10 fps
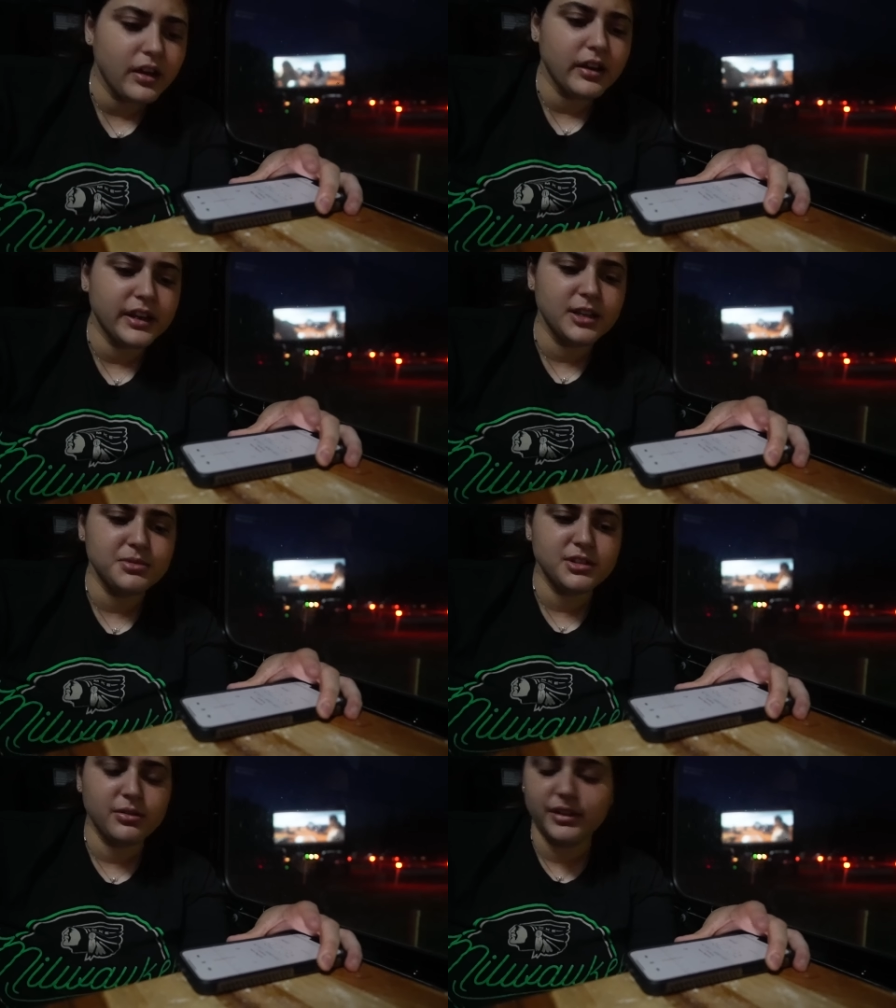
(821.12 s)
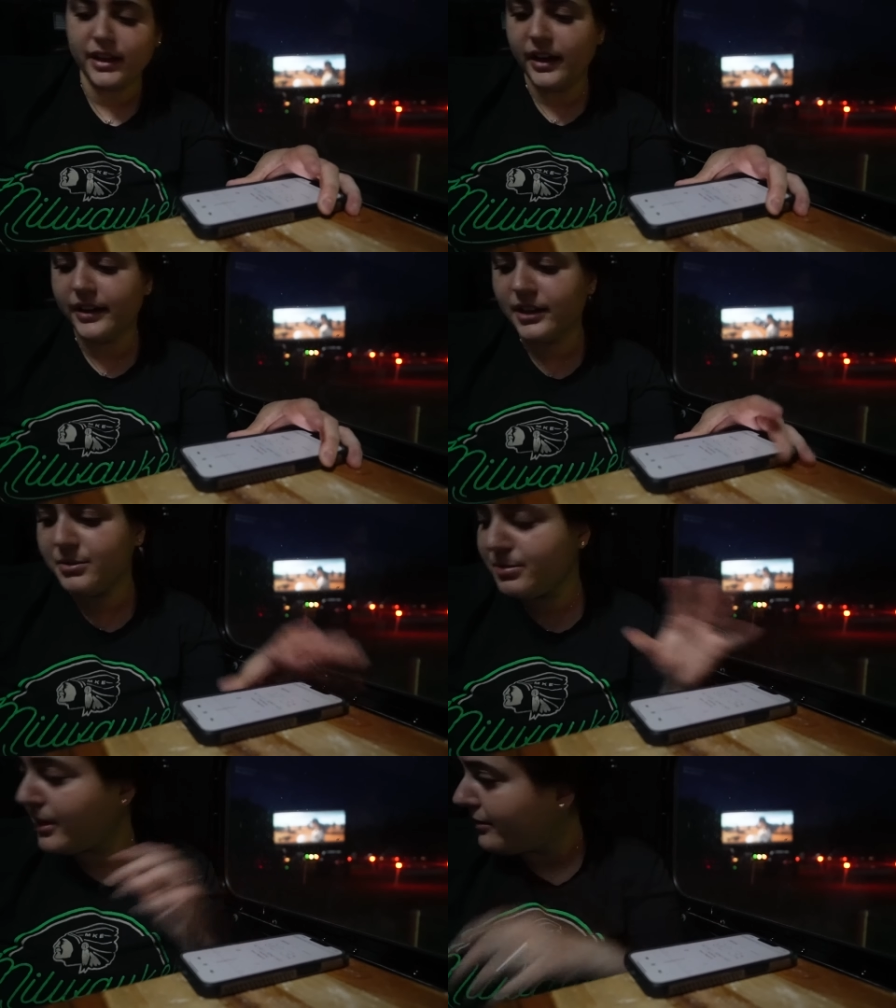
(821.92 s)
It keeps doing that. It
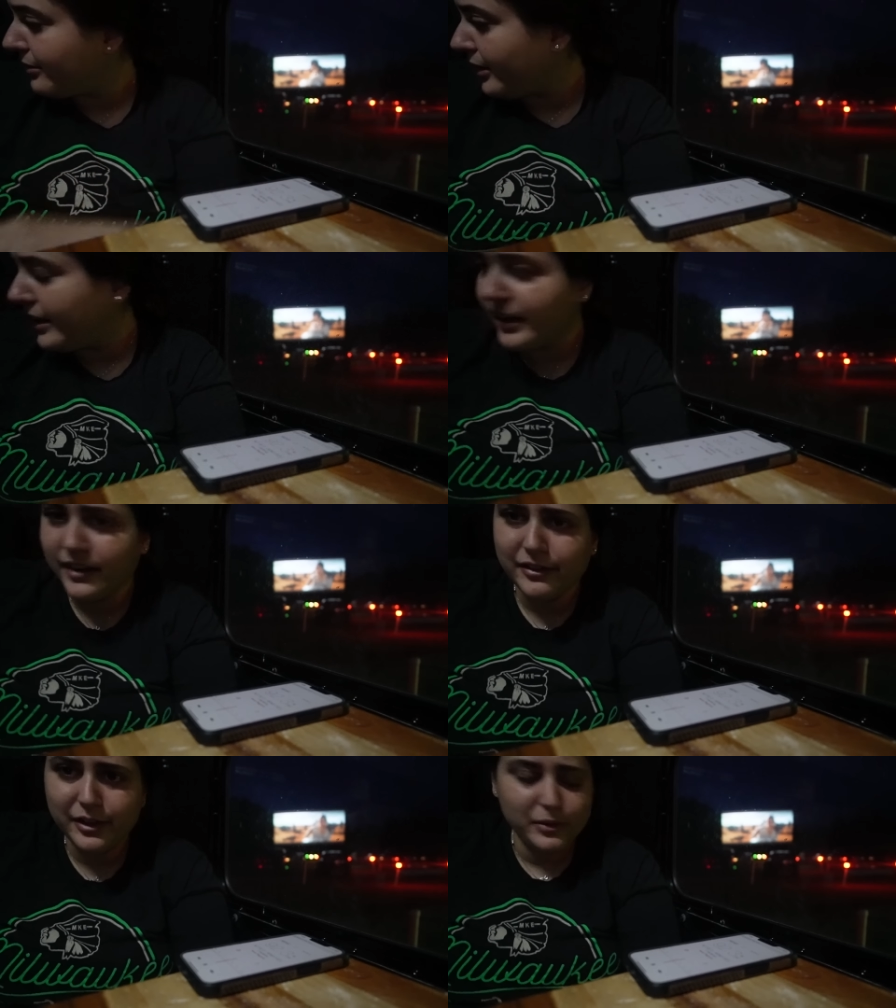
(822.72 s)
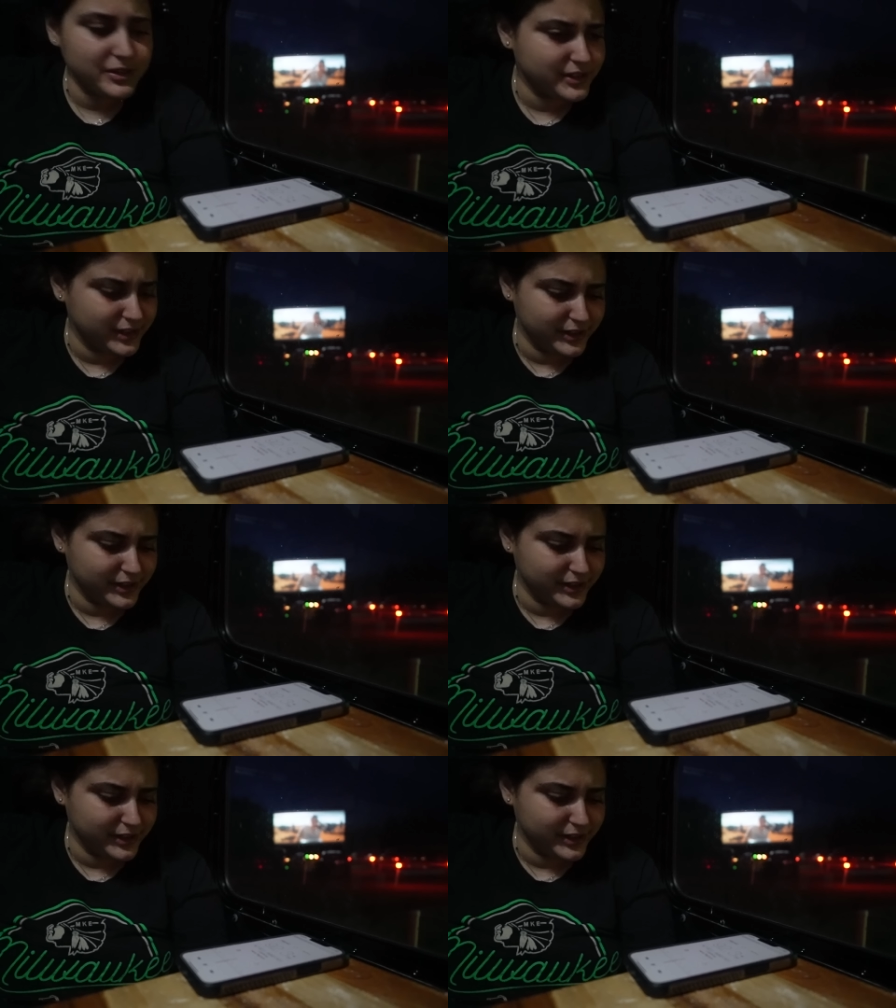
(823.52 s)
keeps buffering. I don't know what to